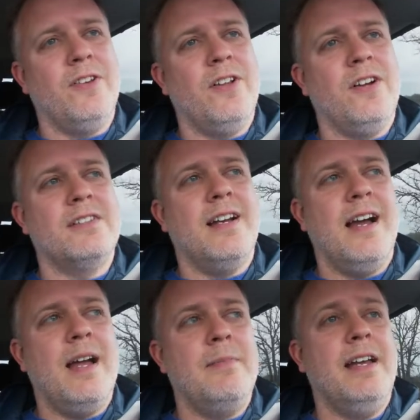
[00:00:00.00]
for a long
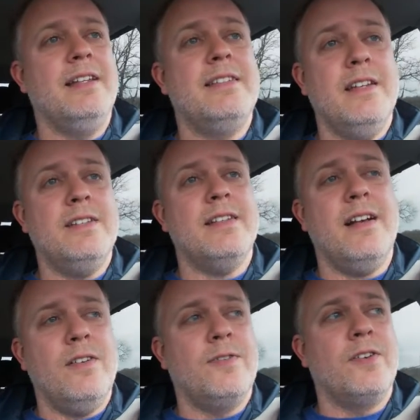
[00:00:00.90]
time. It did
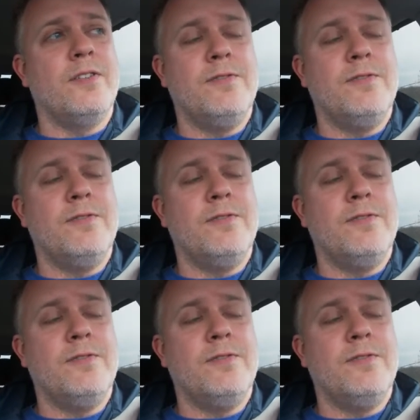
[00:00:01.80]
sell for